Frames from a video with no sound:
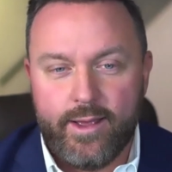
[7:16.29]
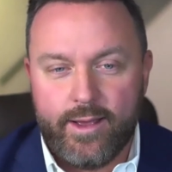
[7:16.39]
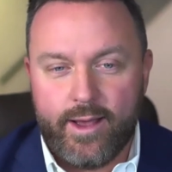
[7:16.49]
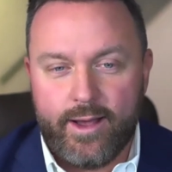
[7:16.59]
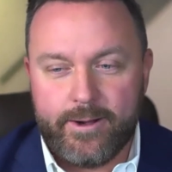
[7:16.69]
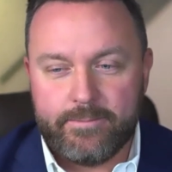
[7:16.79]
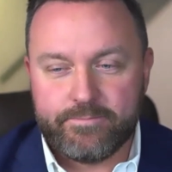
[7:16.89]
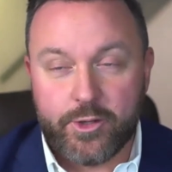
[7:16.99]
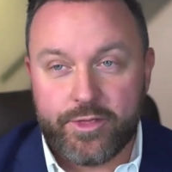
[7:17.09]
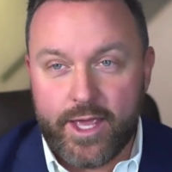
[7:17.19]

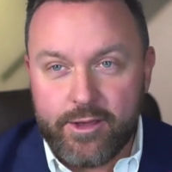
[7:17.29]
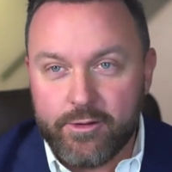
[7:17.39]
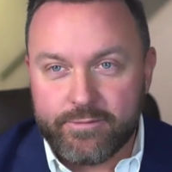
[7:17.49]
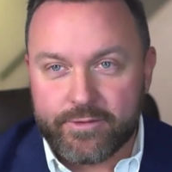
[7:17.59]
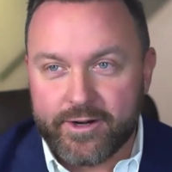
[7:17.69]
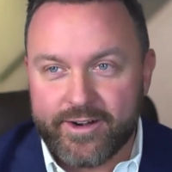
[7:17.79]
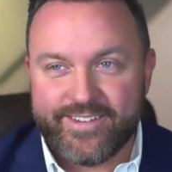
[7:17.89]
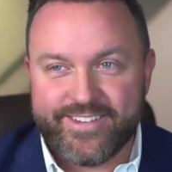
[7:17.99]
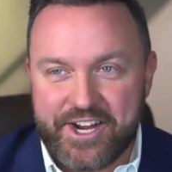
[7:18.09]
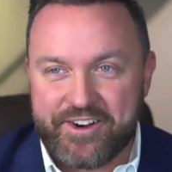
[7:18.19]
So thank you for
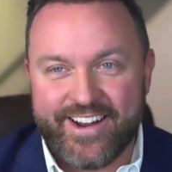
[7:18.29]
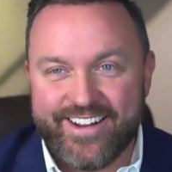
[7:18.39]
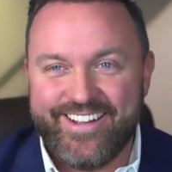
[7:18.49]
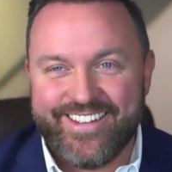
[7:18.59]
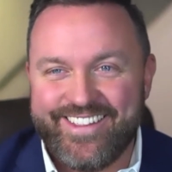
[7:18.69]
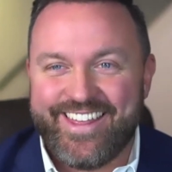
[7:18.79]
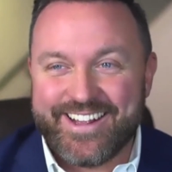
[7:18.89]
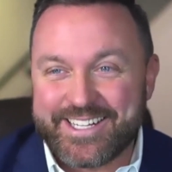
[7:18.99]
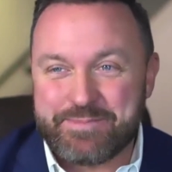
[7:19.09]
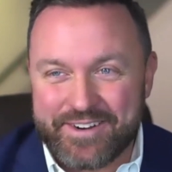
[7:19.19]
sharing that
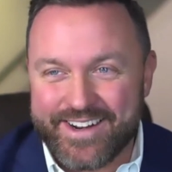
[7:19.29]
experience.